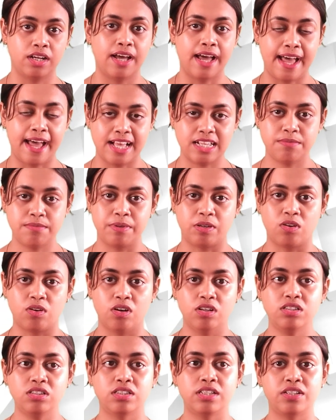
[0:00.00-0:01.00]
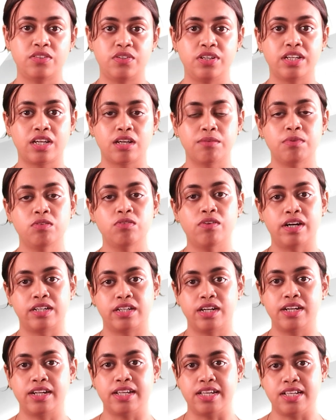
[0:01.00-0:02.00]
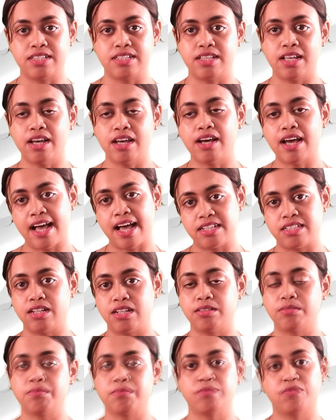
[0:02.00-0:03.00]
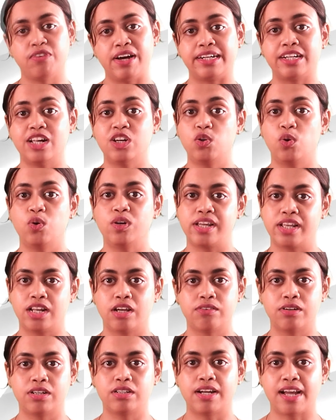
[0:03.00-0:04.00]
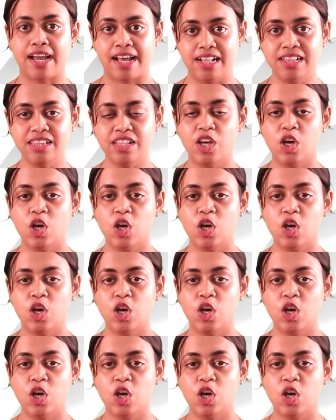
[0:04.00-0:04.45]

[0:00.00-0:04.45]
as because the drinkable water has a vital role in our health.